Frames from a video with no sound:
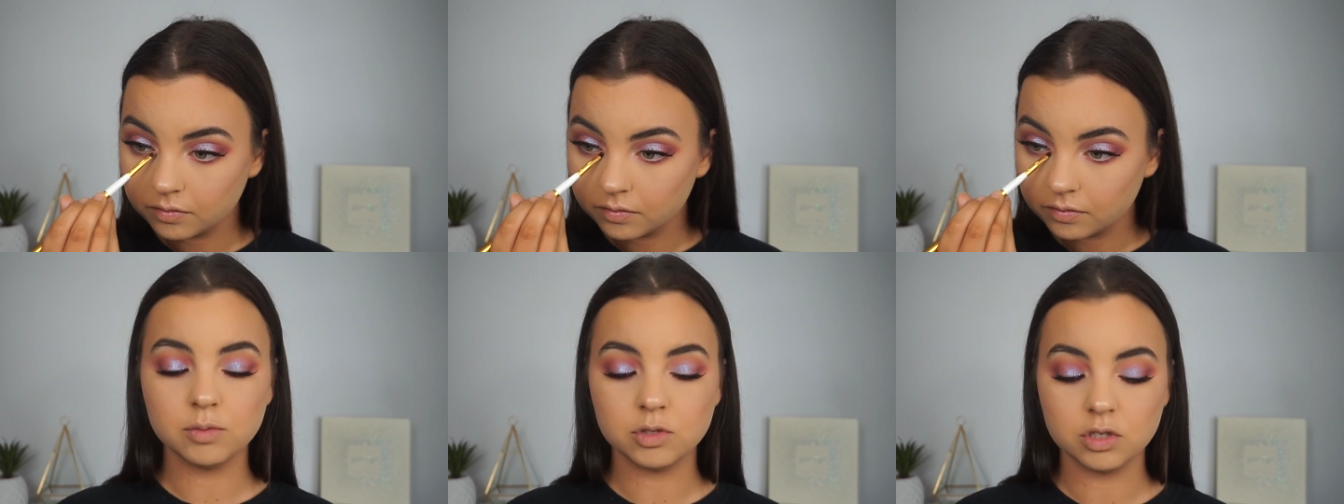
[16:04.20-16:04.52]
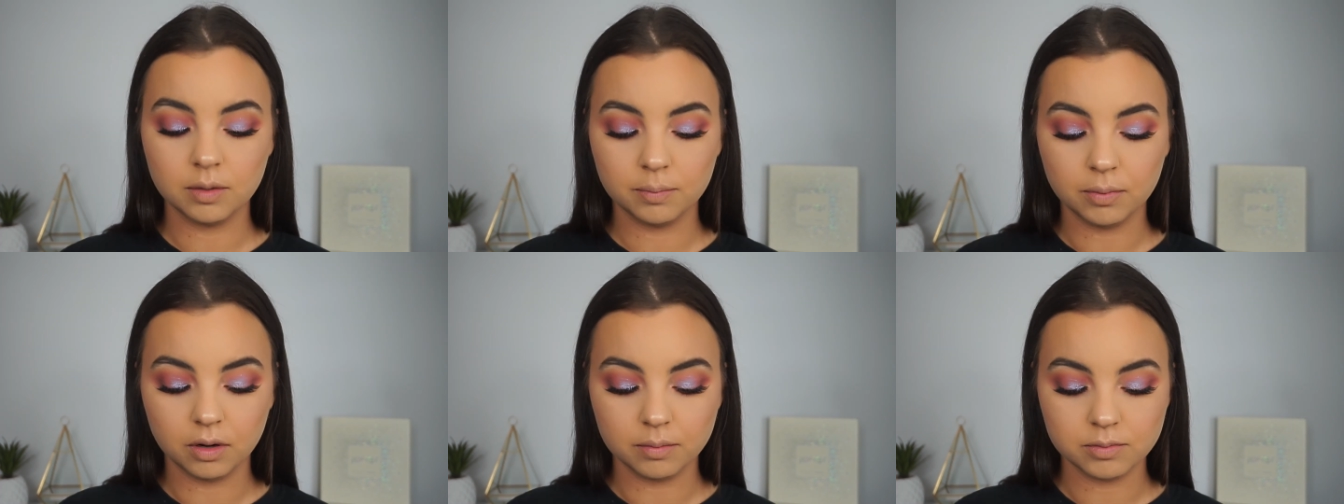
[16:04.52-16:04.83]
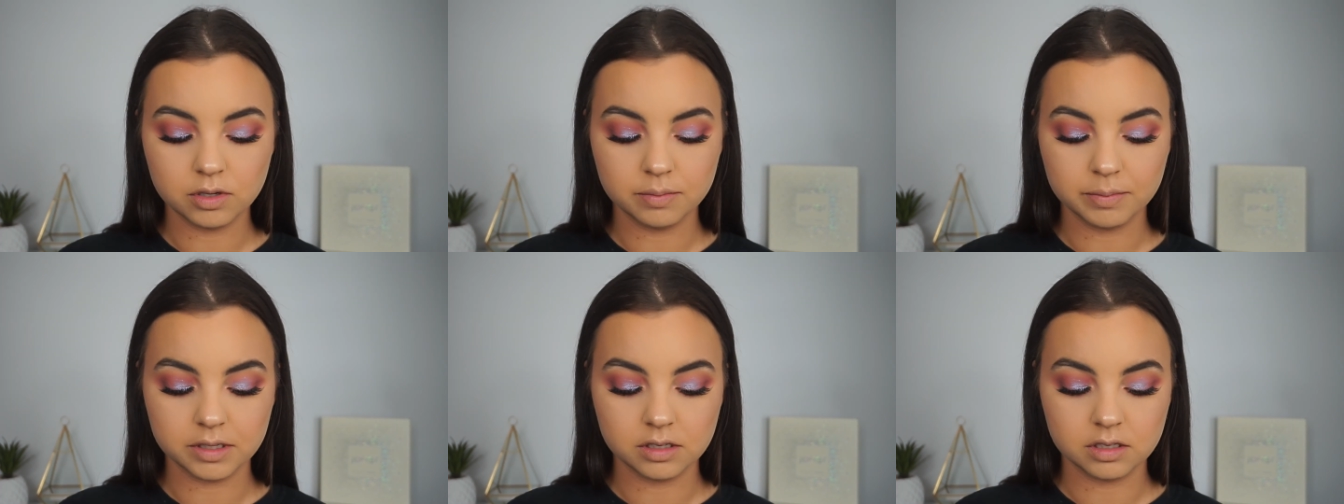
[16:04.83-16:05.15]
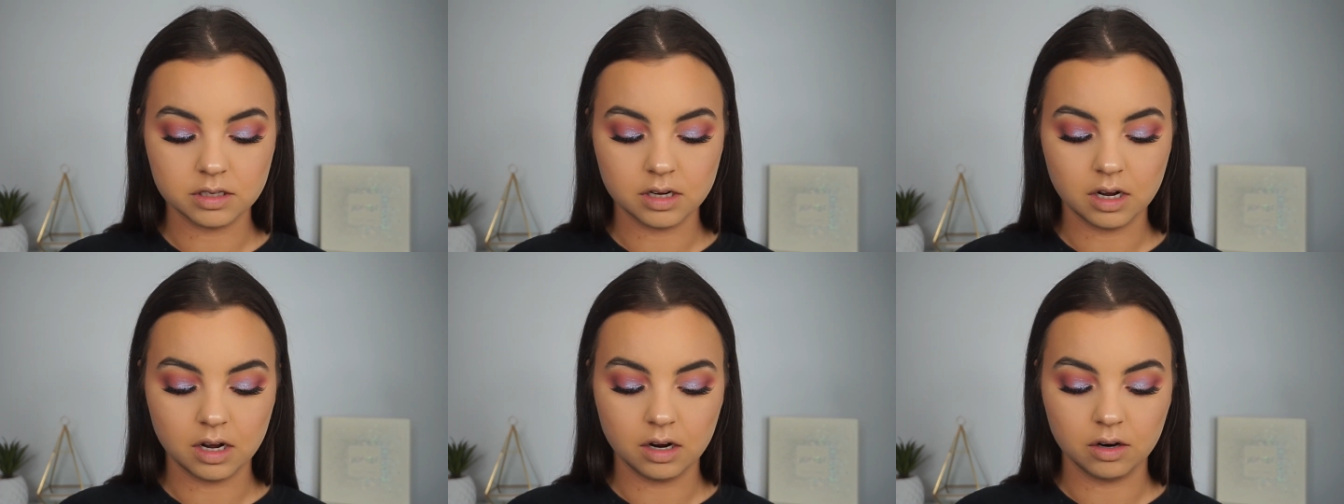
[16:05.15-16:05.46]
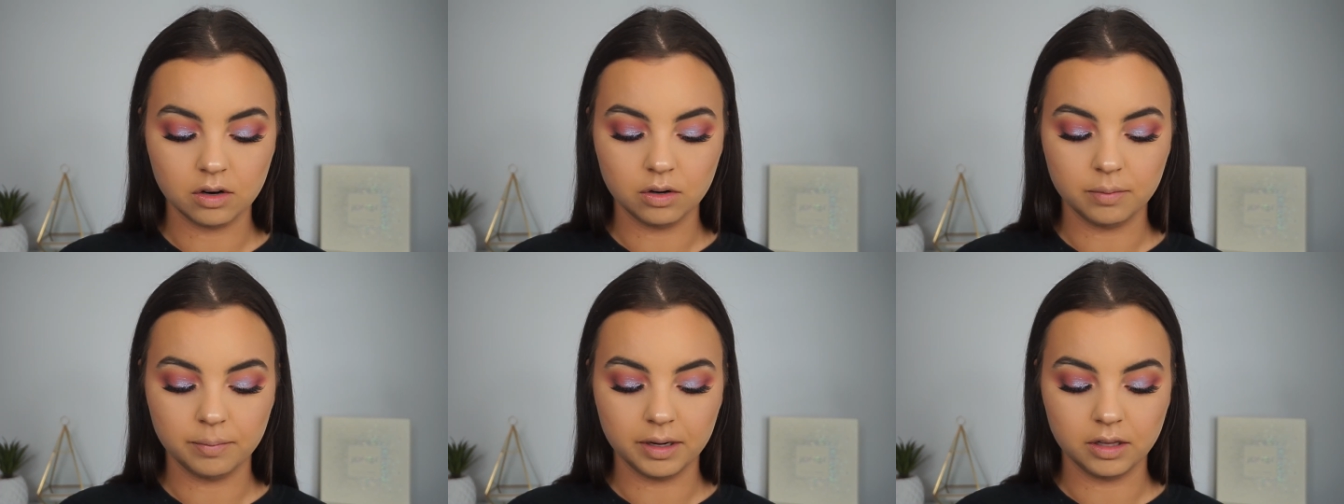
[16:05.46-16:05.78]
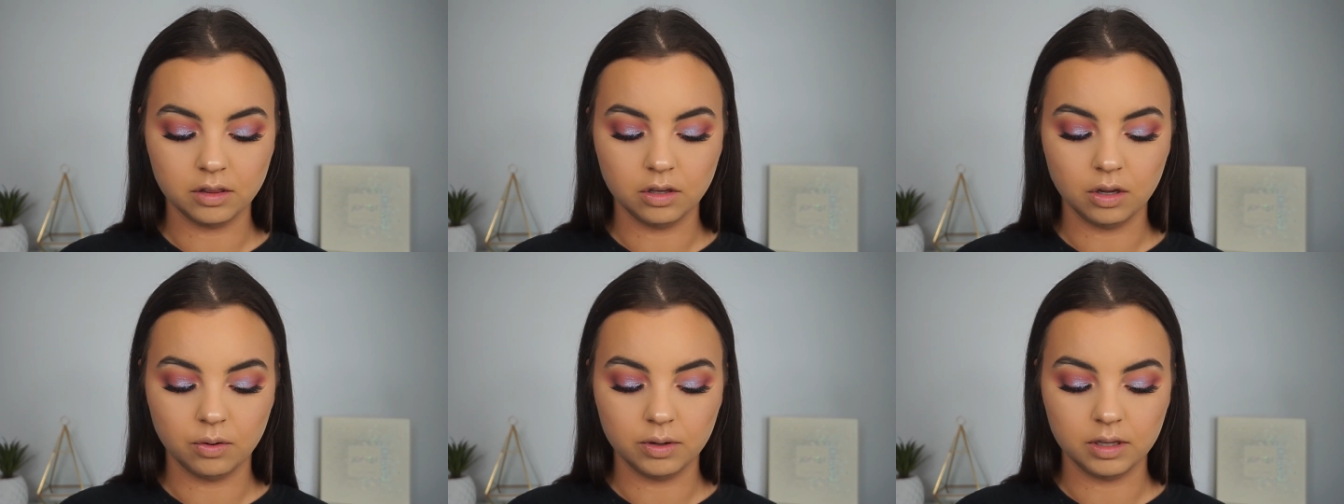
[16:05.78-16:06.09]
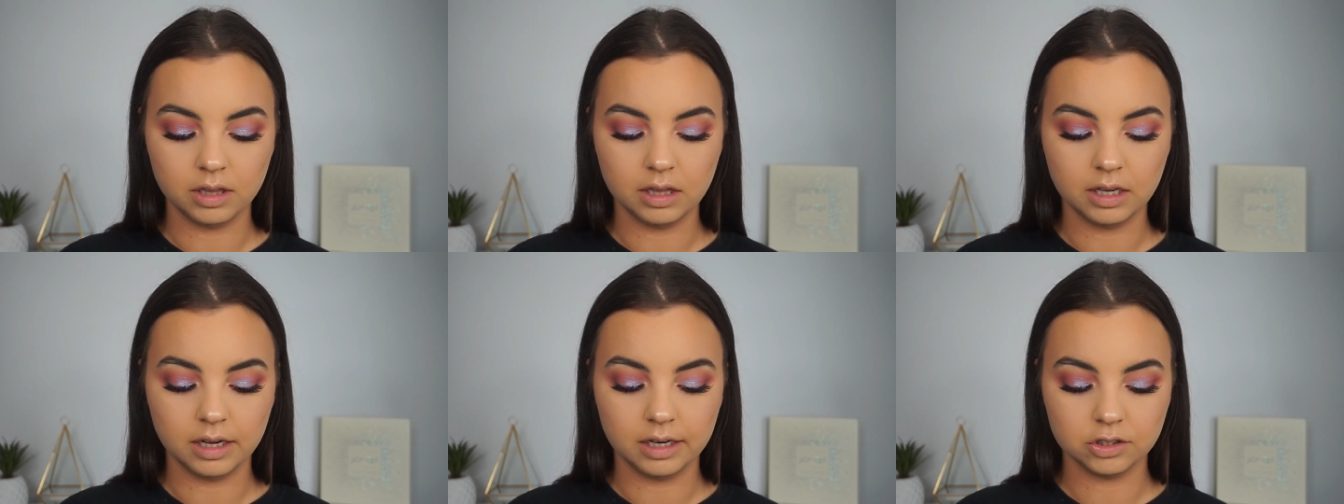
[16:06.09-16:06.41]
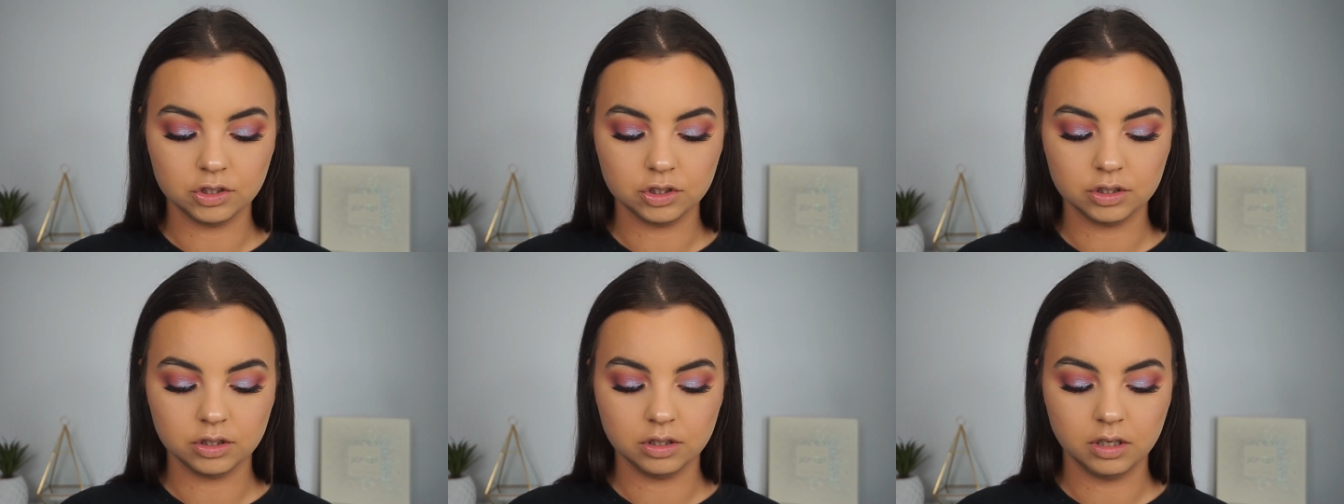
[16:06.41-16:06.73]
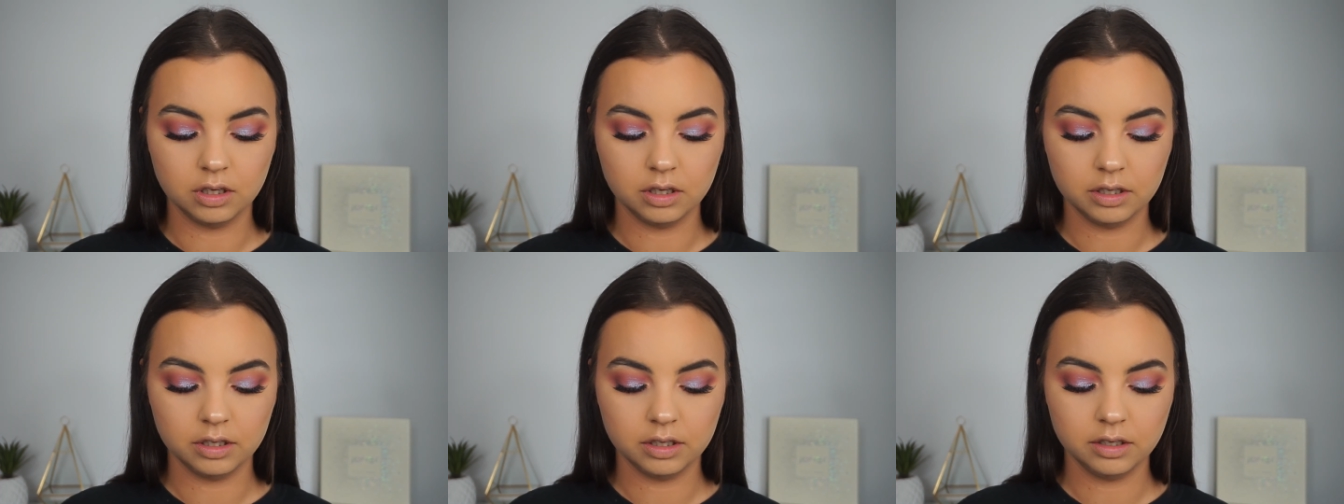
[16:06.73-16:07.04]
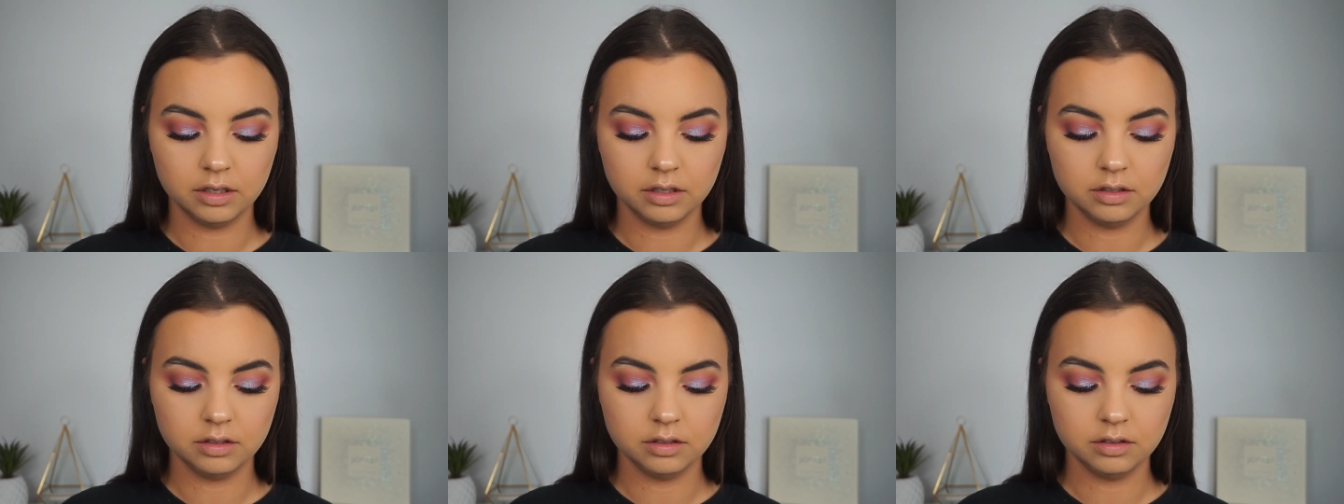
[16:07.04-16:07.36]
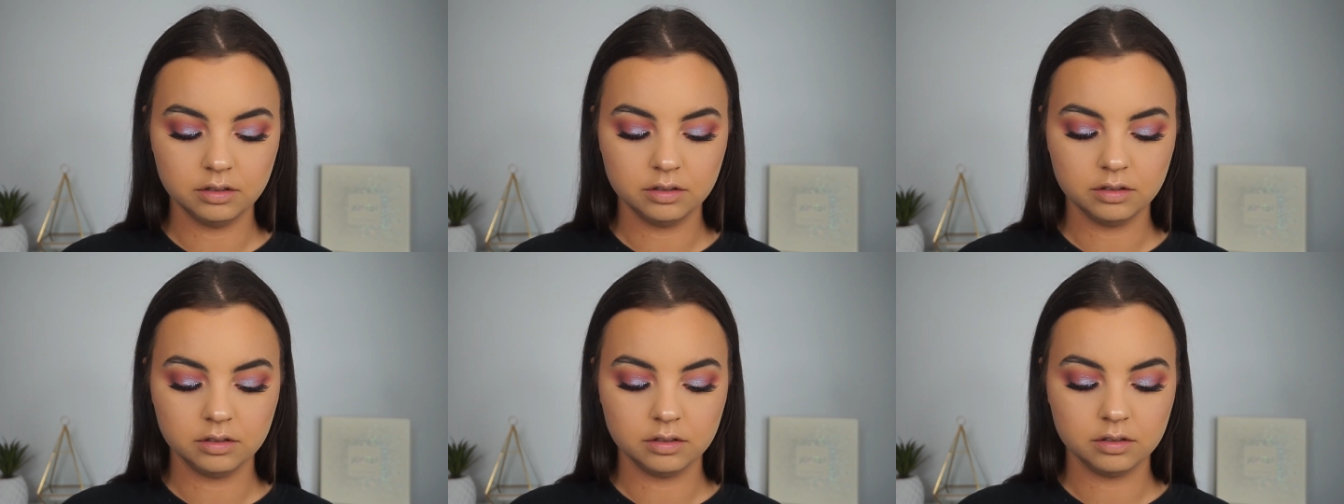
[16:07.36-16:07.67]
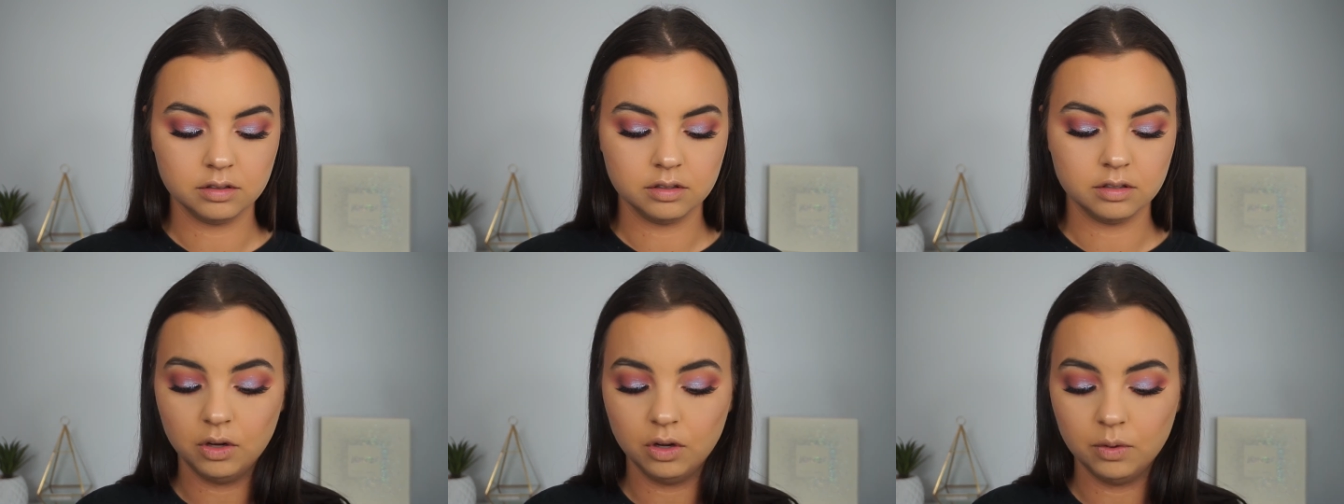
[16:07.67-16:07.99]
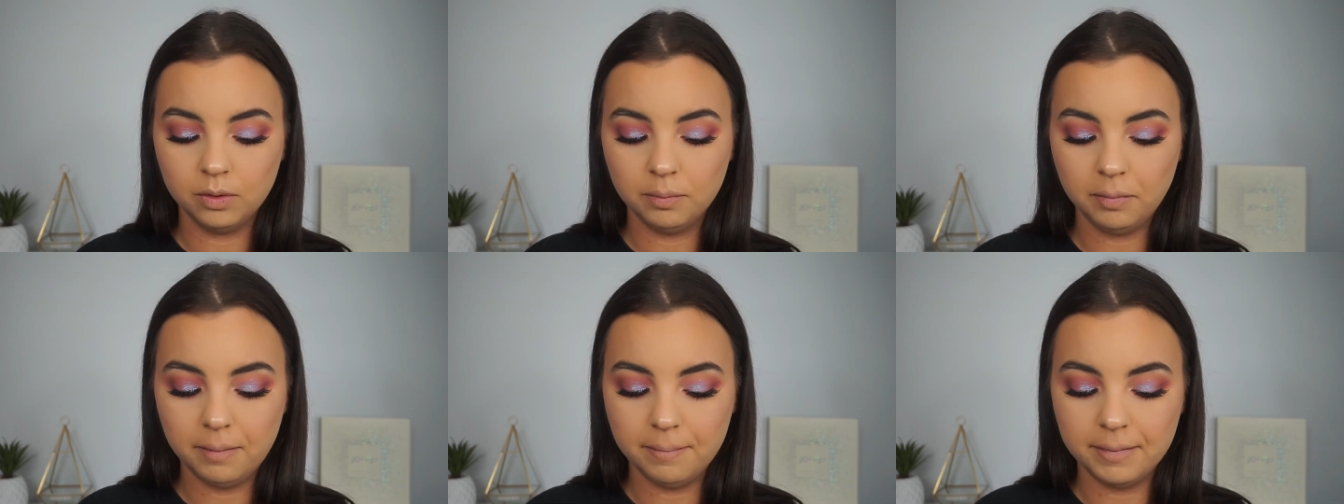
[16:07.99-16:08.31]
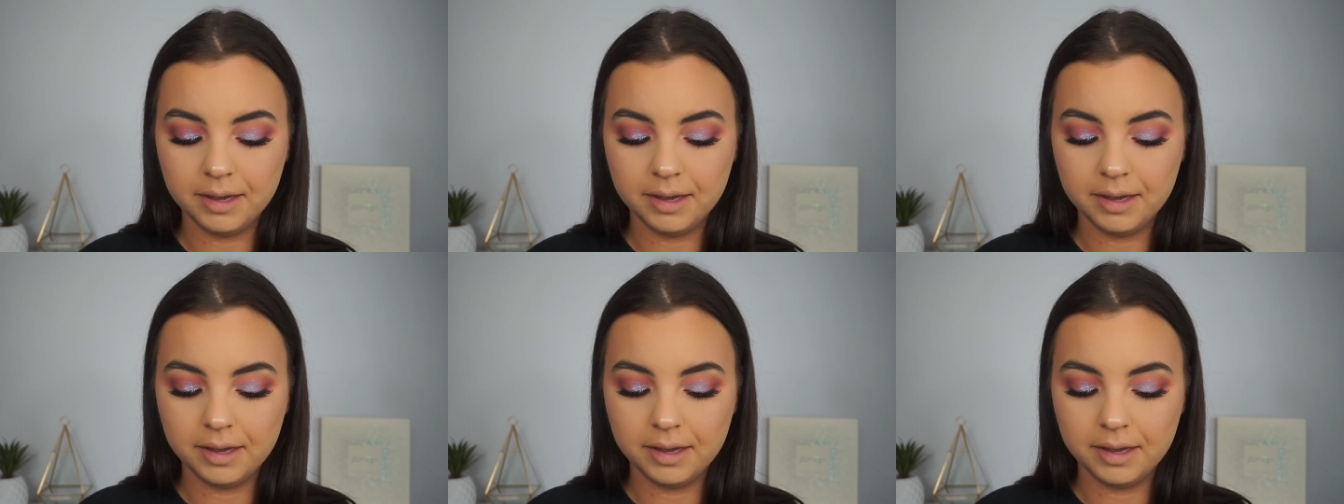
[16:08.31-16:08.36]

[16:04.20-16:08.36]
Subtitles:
I'm just going to pop some mascara on my lower lash line. I'm going with my